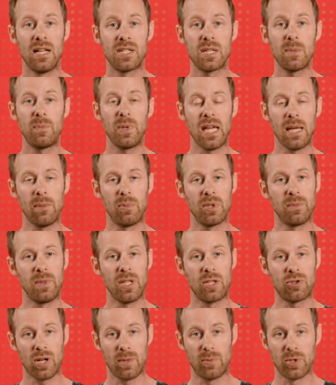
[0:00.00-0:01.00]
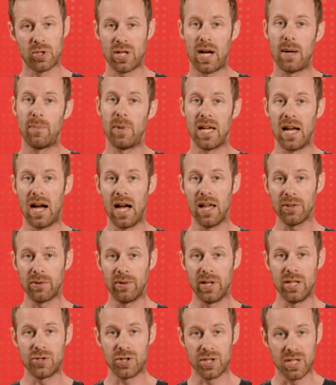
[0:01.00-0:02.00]
to be able to be troubleshot by
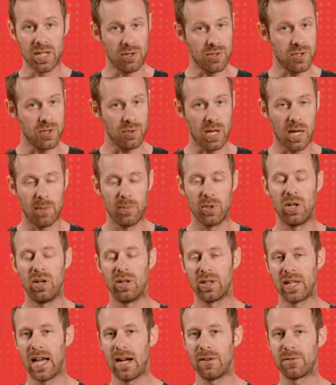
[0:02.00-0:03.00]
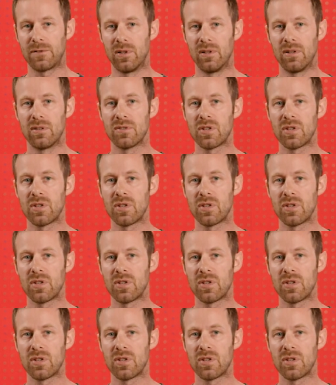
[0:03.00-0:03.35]
other engineers who come along after.